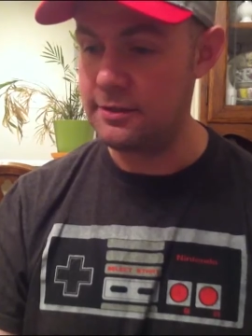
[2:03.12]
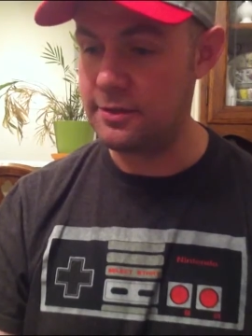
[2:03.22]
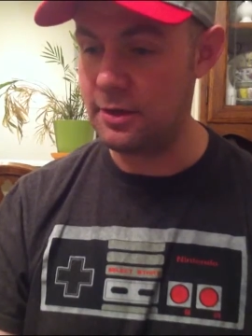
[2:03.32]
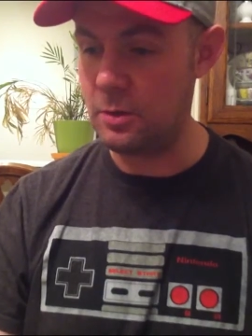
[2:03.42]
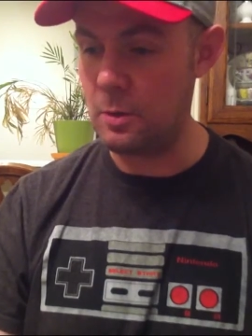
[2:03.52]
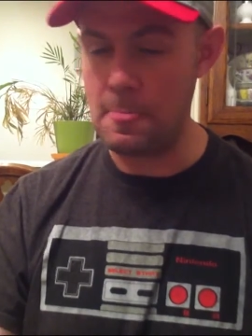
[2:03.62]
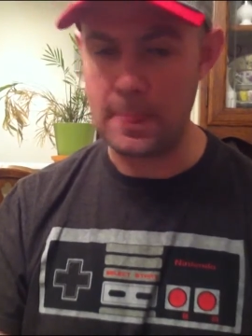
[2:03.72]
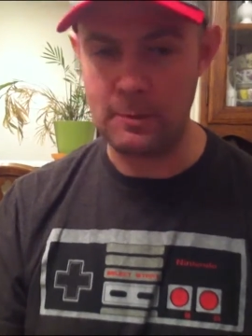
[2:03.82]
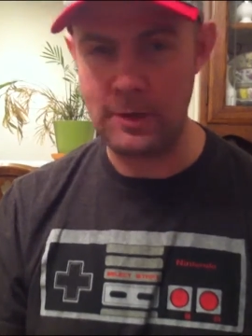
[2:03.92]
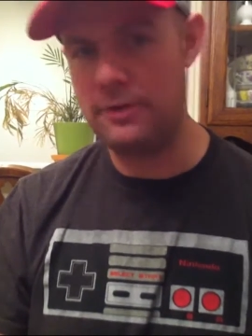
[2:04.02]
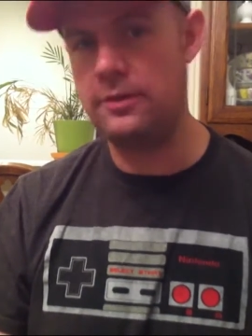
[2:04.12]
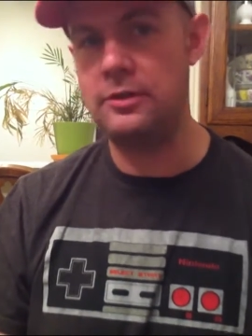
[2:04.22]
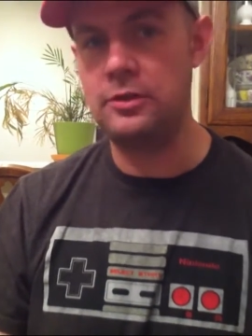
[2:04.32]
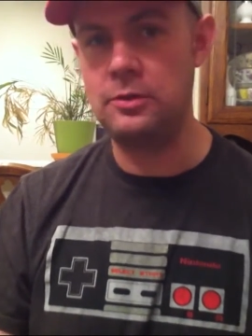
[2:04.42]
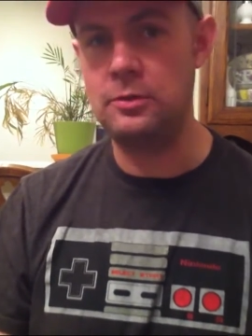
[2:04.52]
so rather
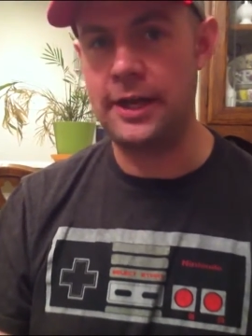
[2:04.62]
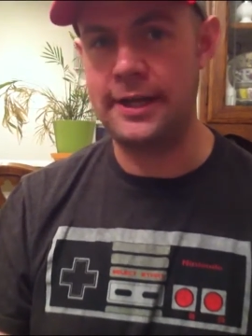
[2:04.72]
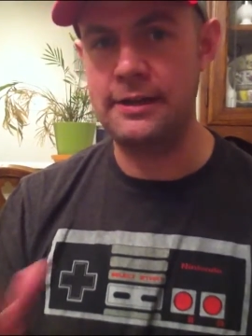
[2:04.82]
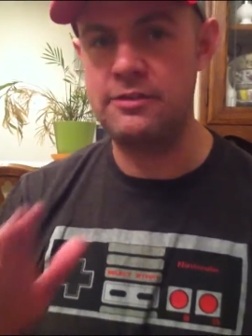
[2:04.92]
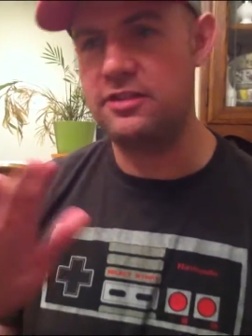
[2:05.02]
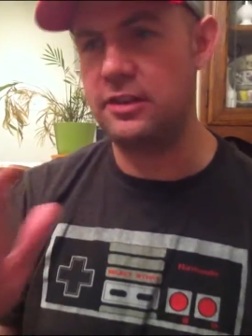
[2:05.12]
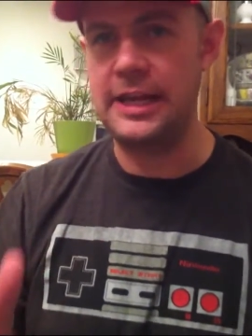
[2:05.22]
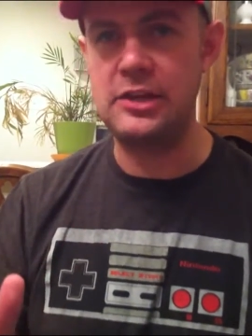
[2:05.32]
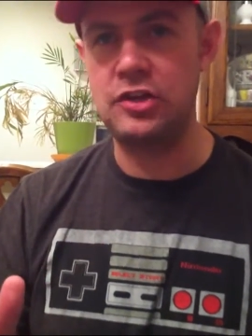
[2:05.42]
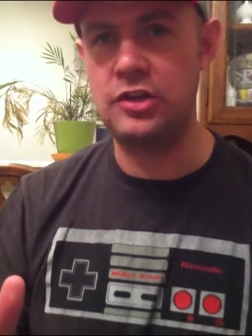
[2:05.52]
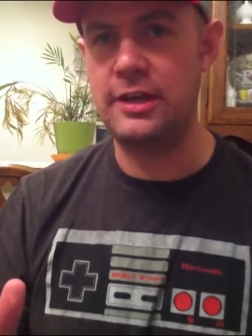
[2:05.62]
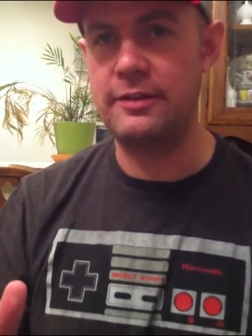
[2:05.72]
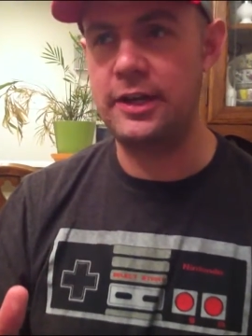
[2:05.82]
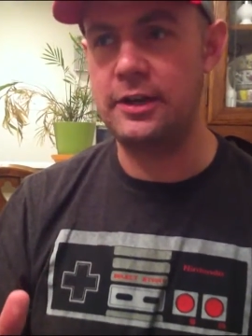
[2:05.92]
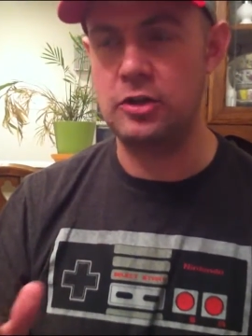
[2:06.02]
than do like an installation of
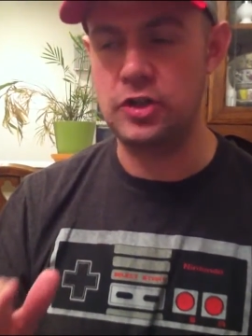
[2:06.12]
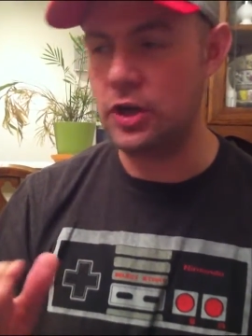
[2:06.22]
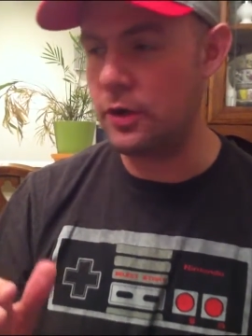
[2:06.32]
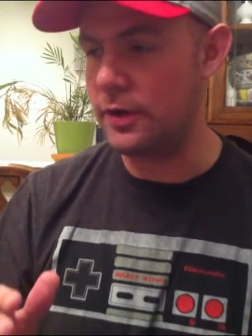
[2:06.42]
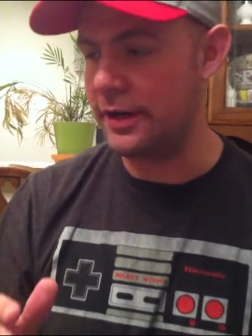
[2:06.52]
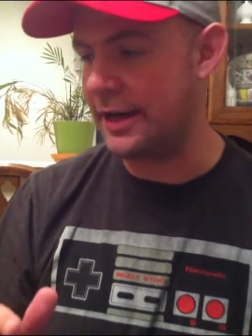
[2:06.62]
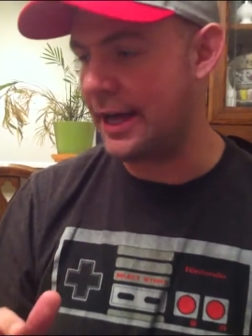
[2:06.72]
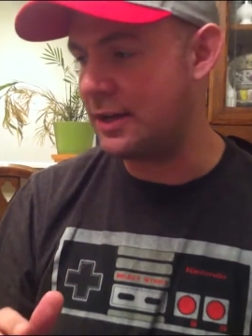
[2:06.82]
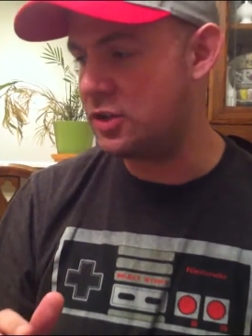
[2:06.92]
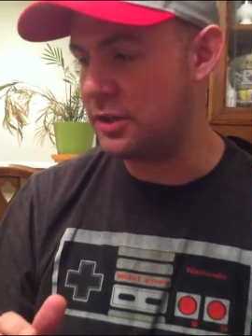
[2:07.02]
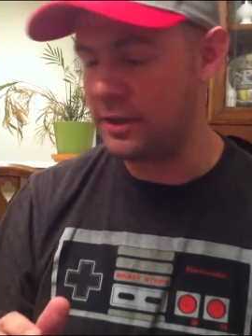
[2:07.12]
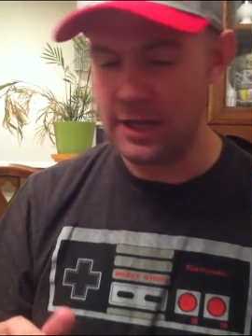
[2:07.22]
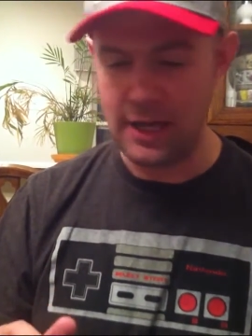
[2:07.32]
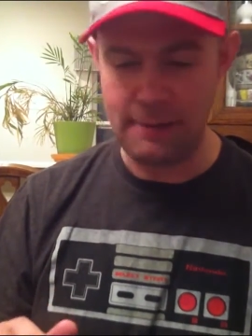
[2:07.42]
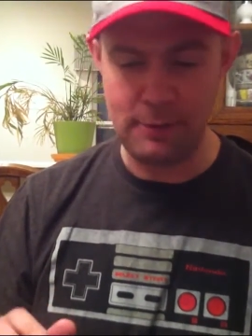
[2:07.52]
it or show it in action,
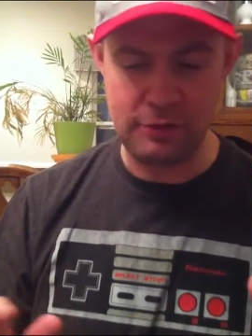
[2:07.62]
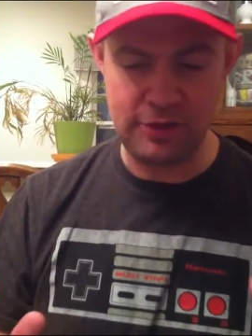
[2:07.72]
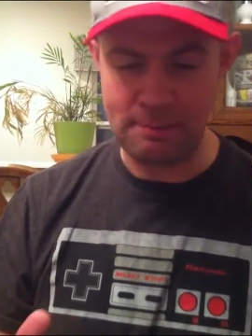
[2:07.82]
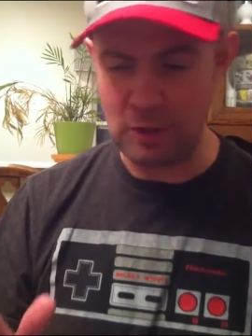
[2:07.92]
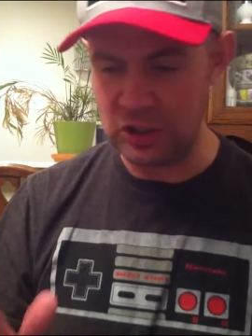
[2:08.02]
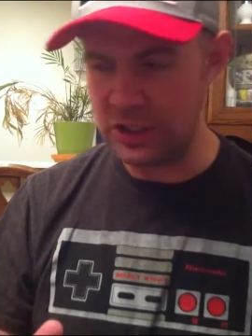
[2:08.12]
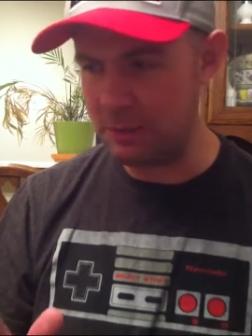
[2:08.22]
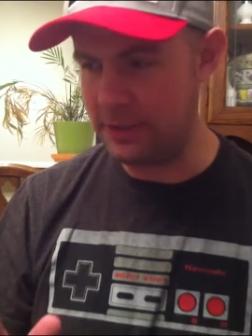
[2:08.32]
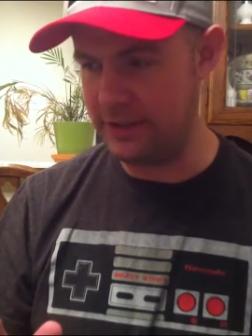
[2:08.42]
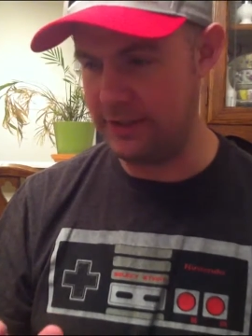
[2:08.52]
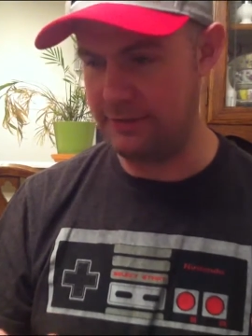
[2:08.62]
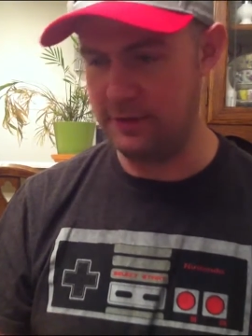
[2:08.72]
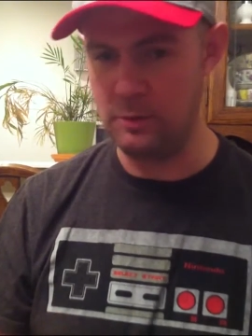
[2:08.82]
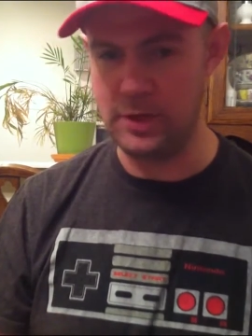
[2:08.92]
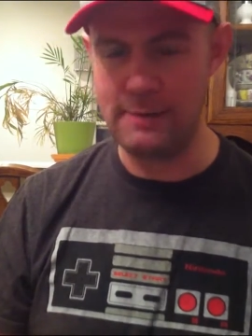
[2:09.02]
I'm going to do something a little bit
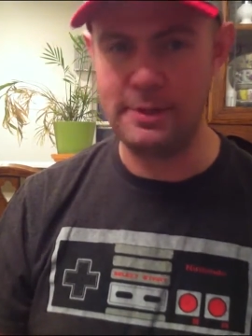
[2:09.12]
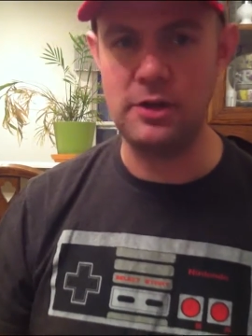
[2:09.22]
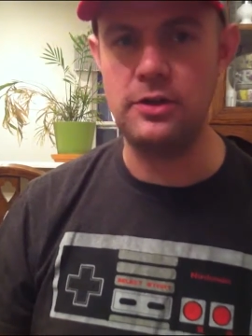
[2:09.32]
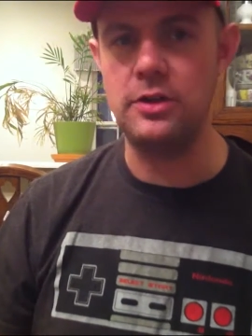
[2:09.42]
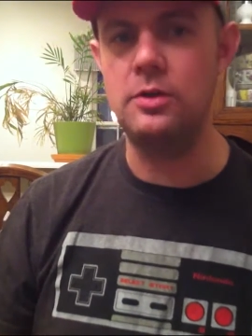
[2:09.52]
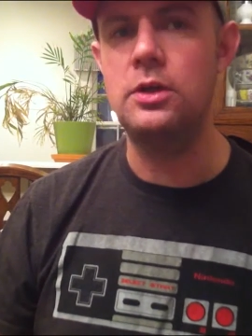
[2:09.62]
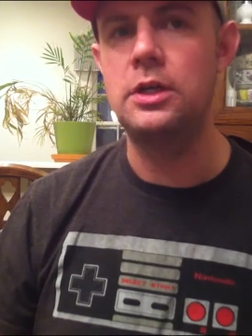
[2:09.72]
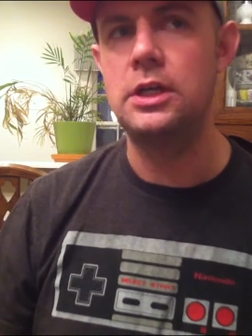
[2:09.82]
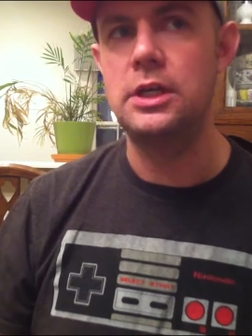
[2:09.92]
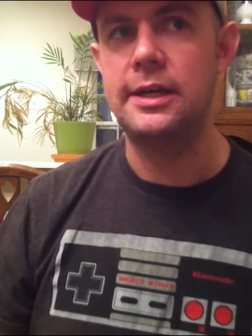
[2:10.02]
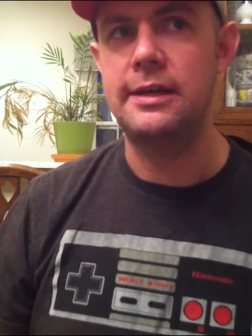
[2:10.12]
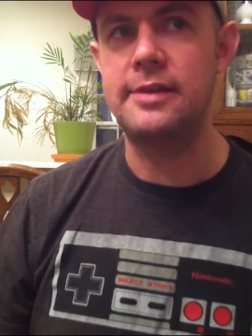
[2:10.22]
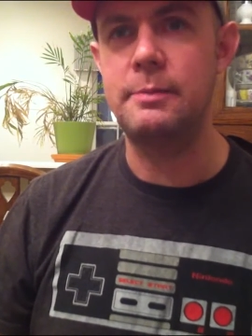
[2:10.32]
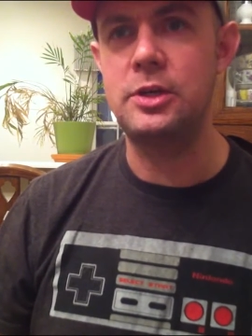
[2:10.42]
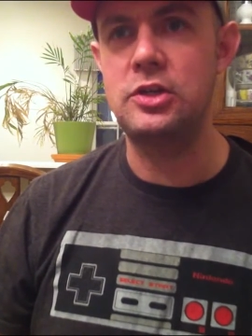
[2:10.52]
different. What I'm going to do
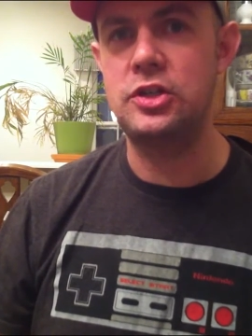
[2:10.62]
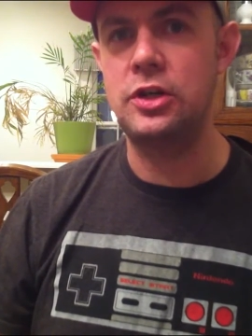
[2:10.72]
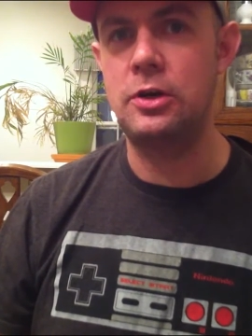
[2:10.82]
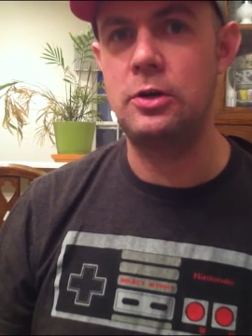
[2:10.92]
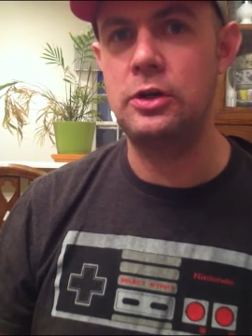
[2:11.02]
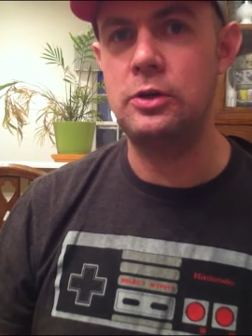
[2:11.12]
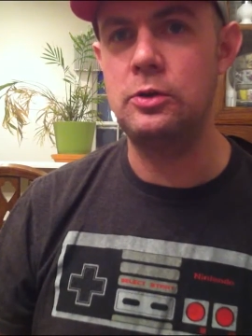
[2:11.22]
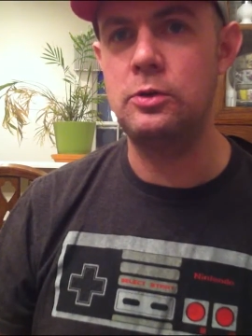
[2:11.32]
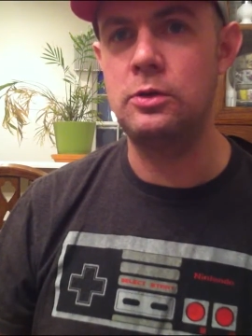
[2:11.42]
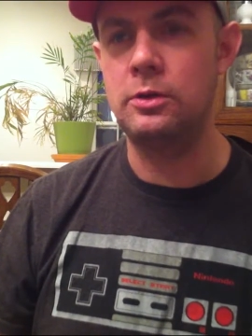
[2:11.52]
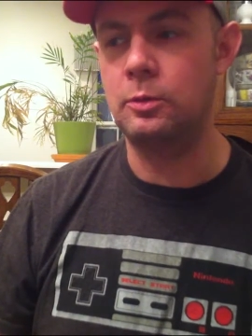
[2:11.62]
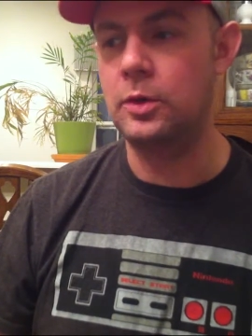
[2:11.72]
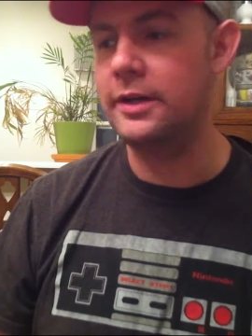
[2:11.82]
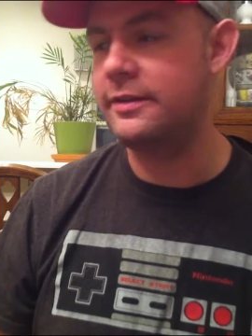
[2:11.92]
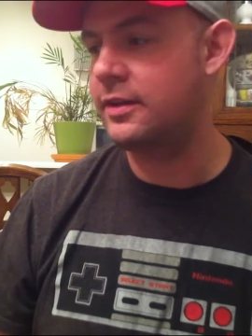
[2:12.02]
is I'm going to show you
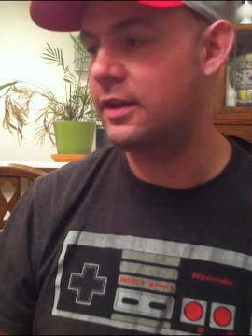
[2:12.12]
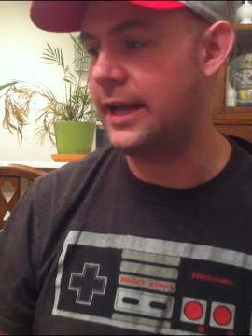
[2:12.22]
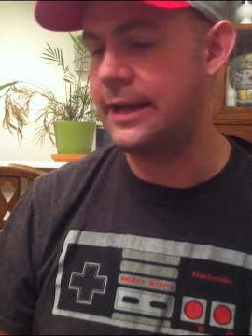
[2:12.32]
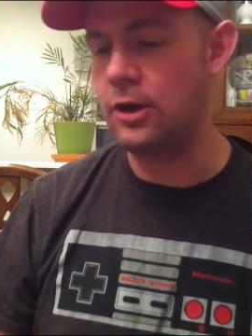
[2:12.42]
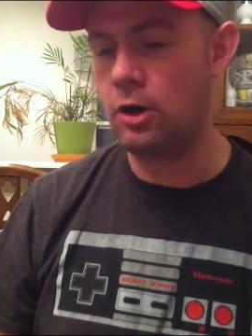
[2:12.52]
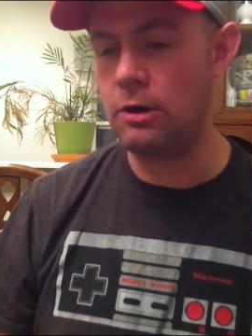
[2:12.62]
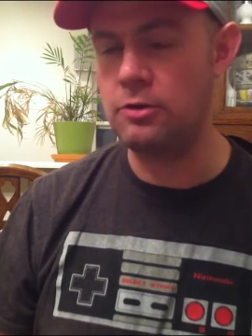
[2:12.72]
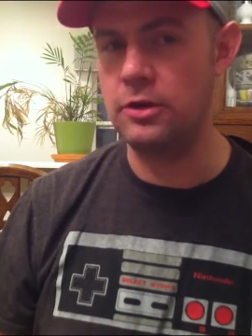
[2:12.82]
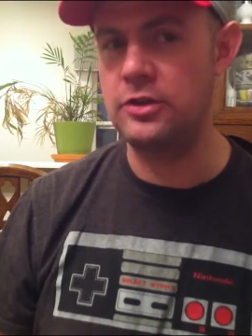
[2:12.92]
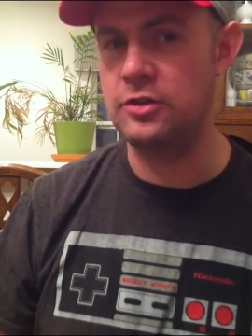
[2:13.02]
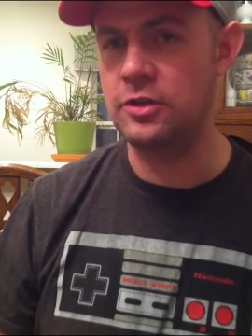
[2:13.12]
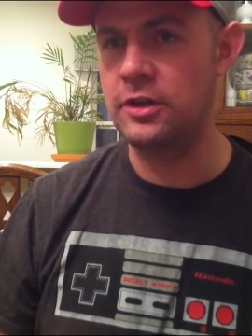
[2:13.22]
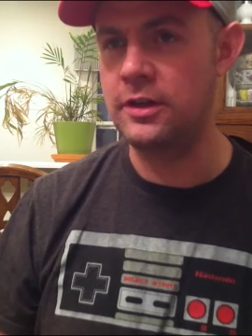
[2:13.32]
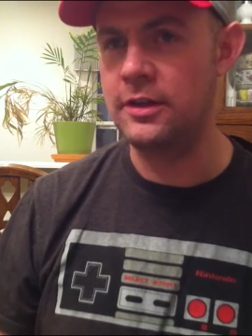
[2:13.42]
what a cartridge